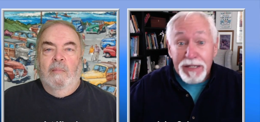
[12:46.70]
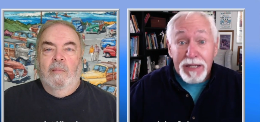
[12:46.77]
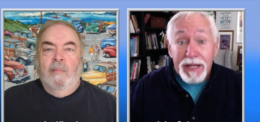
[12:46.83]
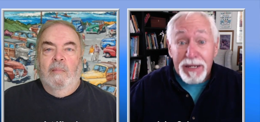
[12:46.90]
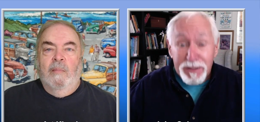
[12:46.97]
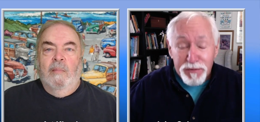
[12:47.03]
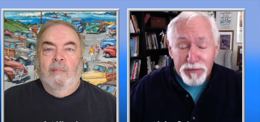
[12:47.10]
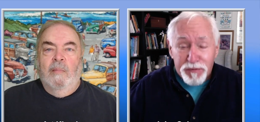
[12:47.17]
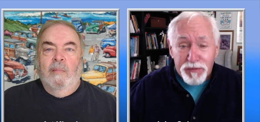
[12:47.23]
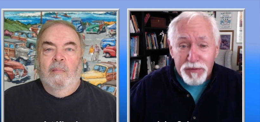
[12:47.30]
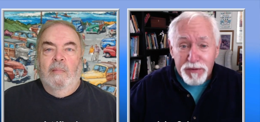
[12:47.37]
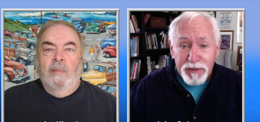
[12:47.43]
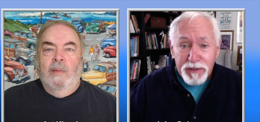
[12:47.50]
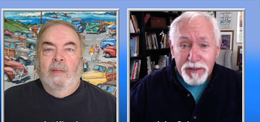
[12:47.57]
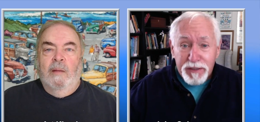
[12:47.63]

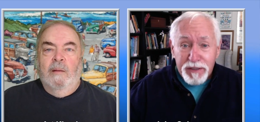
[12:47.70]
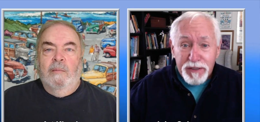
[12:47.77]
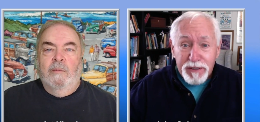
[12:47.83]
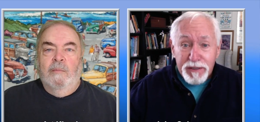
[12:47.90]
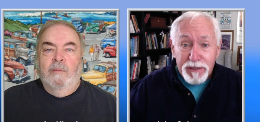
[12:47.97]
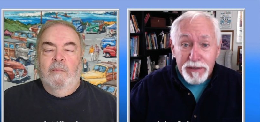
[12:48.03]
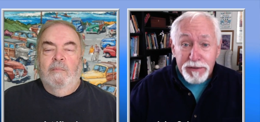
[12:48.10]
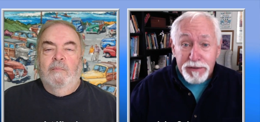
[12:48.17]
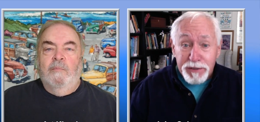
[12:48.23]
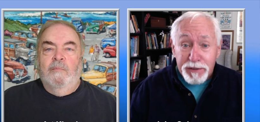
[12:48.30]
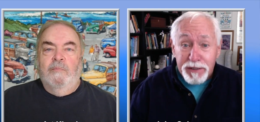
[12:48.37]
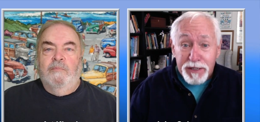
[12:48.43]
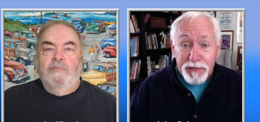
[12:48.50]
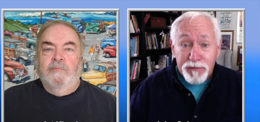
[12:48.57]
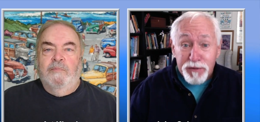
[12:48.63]
Speaker 1: life
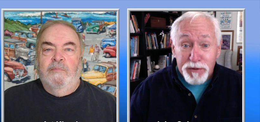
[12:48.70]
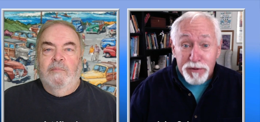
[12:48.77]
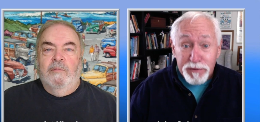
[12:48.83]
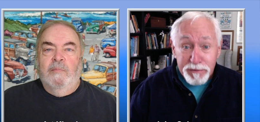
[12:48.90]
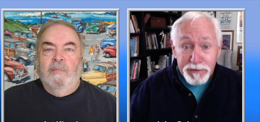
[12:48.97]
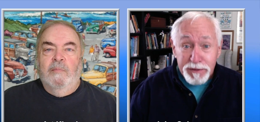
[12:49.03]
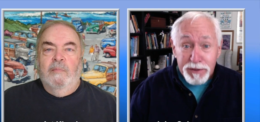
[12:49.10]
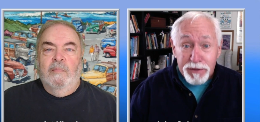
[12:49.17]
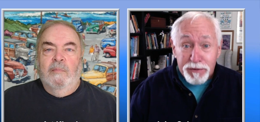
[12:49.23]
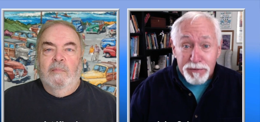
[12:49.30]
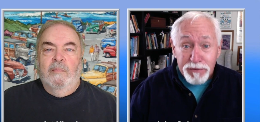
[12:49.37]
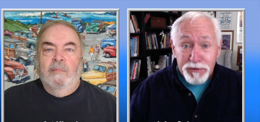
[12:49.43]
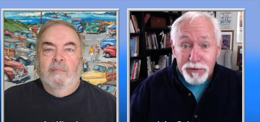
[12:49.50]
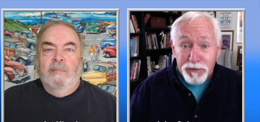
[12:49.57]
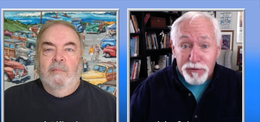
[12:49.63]
until after you
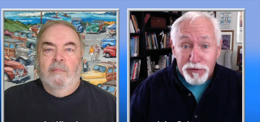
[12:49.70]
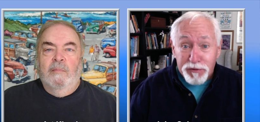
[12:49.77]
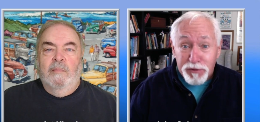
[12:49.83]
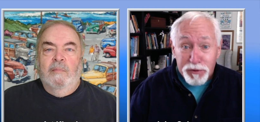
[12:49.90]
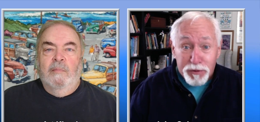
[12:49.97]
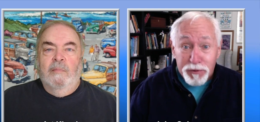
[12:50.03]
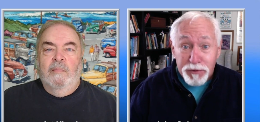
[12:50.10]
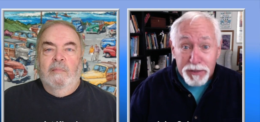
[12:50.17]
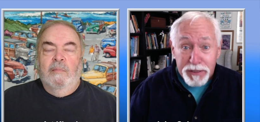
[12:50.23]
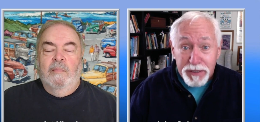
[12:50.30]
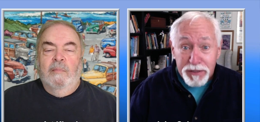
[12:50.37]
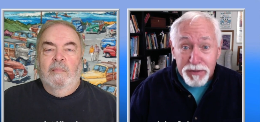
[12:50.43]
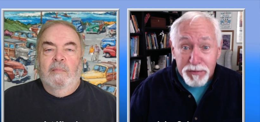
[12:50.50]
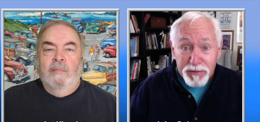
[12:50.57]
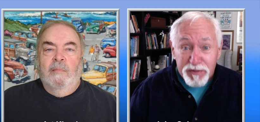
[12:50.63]
know Social
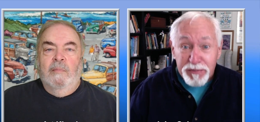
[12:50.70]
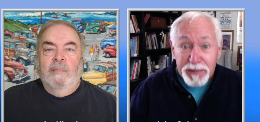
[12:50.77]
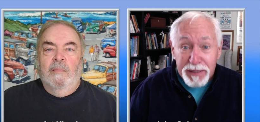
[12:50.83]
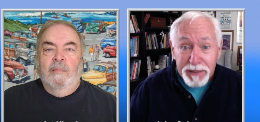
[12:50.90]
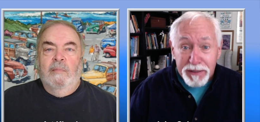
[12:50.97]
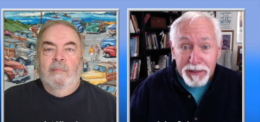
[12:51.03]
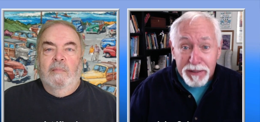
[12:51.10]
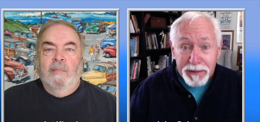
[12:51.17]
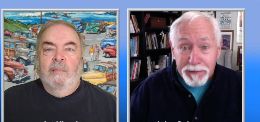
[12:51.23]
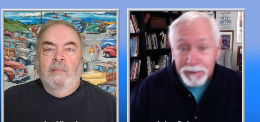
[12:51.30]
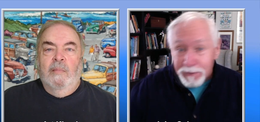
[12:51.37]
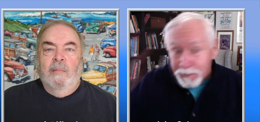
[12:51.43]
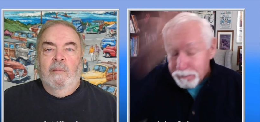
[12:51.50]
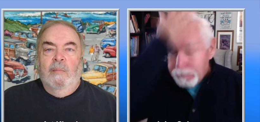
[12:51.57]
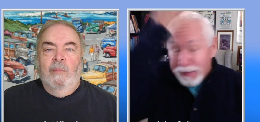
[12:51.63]
Security hits them smack in the
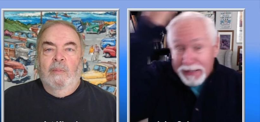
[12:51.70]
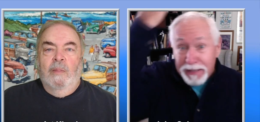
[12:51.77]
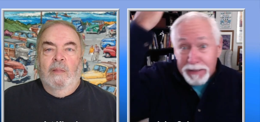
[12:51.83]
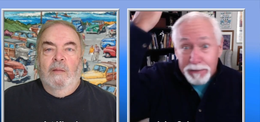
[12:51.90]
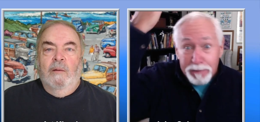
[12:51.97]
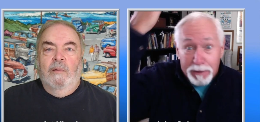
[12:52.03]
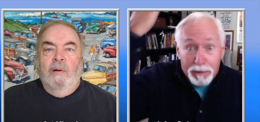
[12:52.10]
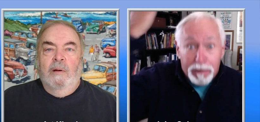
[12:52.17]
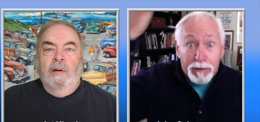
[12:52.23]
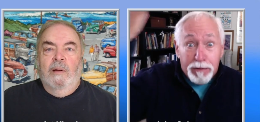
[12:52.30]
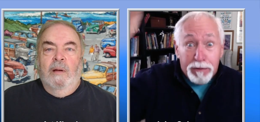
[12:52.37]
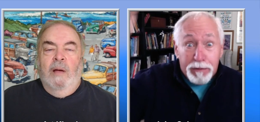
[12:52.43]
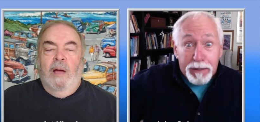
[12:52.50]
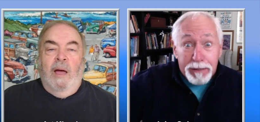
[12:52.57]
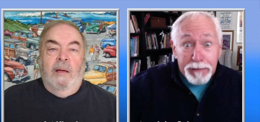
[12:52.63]
head. Bam!
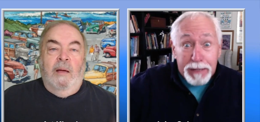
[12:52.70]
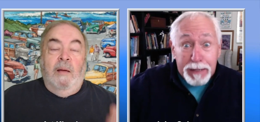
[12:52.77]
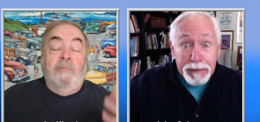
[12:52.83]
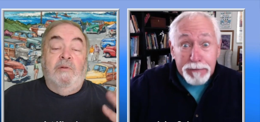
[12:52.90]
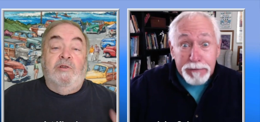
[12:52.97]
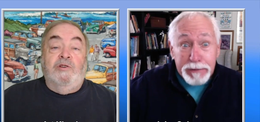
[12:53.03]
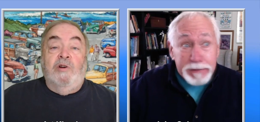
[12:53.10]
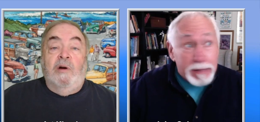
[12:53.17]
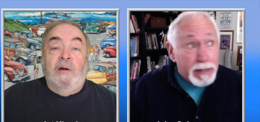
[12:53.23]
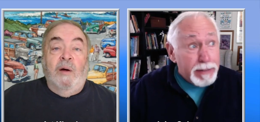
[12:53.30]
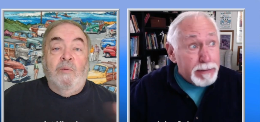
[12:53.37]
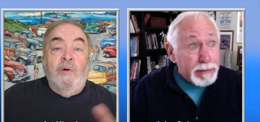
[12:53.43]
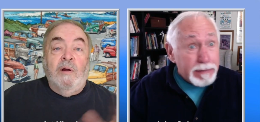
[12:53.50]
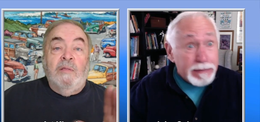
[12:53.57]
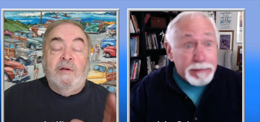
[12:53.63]
Speaker 2: Oh, And uh, uh, John, I
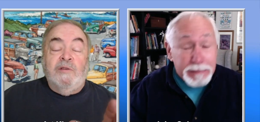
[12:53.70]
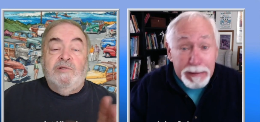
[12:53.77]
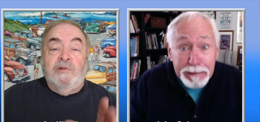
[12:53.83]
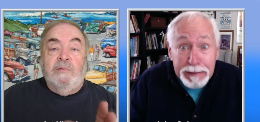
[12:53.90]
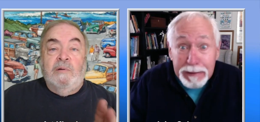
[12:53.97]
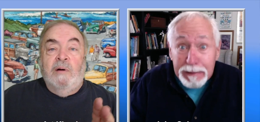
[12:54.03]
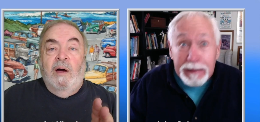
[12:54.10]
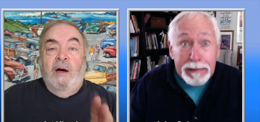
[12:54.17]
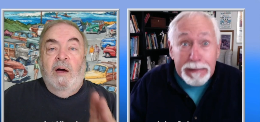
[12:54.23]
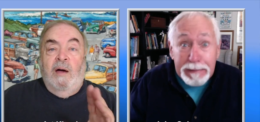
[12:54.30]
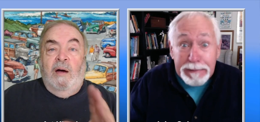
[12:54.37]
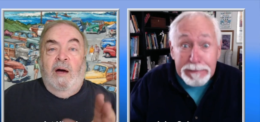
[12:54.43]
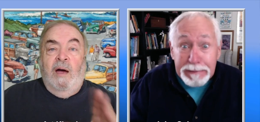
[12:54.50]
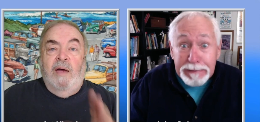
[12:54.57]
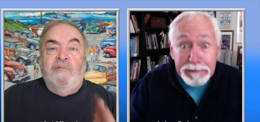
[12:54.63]
want to let you. Not, I, not,
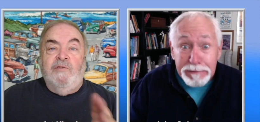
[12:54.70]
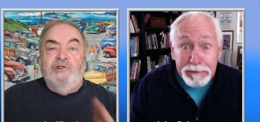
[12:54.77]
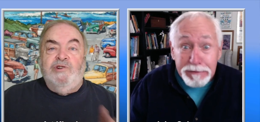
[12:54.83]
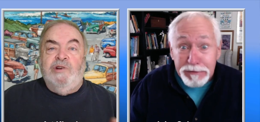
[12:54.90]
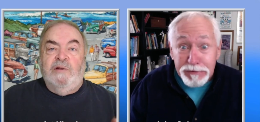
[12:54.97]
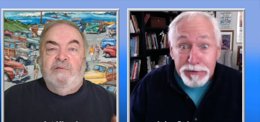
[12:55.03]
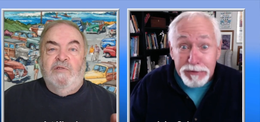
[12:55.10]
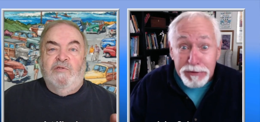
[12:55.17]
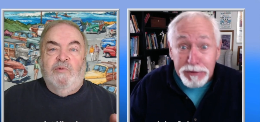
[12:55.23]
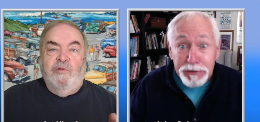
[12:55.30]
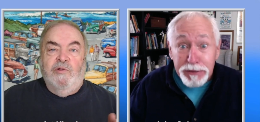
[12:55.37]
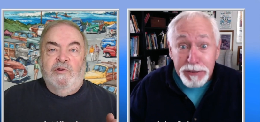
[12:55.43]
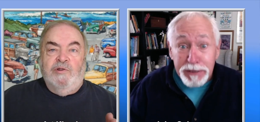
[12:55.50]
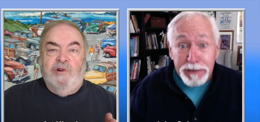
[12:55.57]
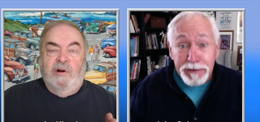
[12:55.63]
I, haven't shared this with you,
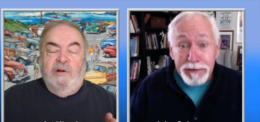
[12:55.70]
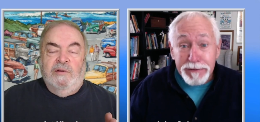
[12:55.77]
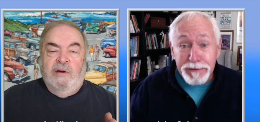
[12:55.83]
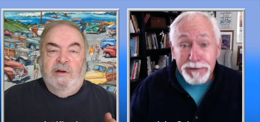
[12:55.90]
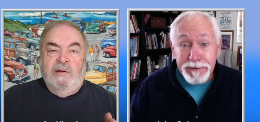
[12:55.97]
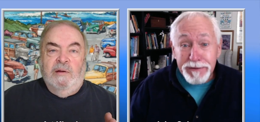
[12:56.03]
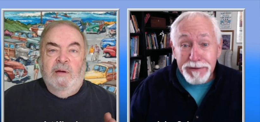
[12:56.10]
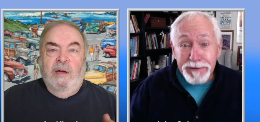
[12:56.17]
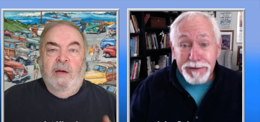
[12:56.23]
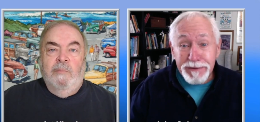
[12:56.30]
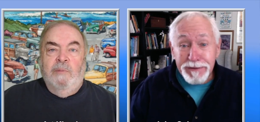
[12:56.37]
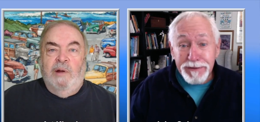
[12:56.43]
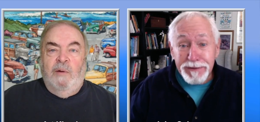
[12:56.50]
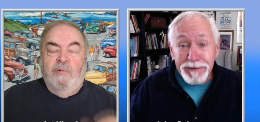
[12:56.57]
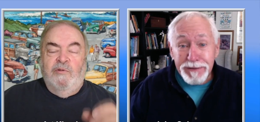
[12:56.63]
John, yet, but
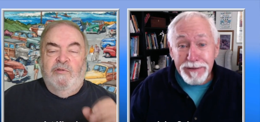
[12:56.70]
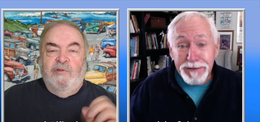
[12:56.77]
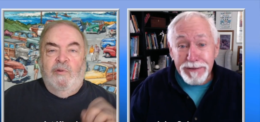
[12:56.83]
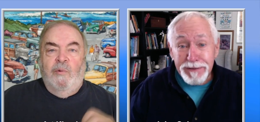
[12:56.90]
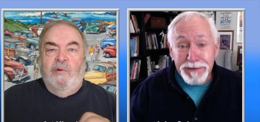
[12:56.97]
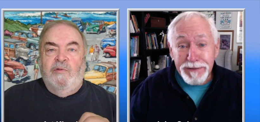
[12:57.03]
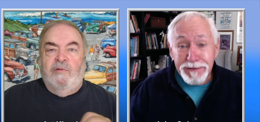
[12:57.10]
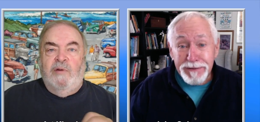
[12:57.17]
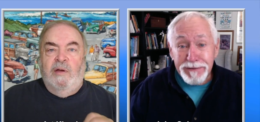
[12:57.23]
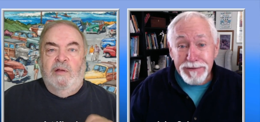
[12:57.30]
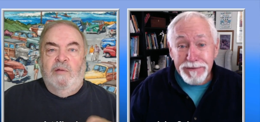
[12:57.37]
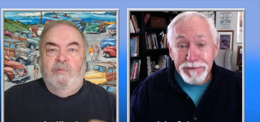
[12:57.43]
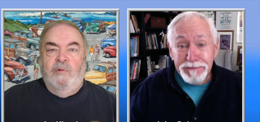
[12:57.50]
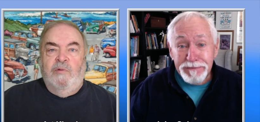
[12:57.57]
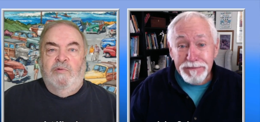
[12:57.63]
I was so excited
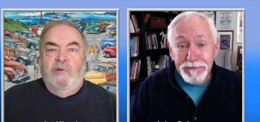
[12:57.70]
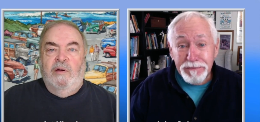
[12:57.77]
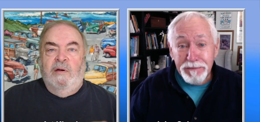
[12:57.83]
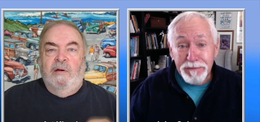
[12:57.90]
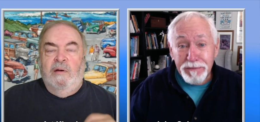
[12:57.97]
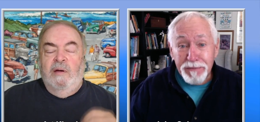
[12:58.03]
with uh,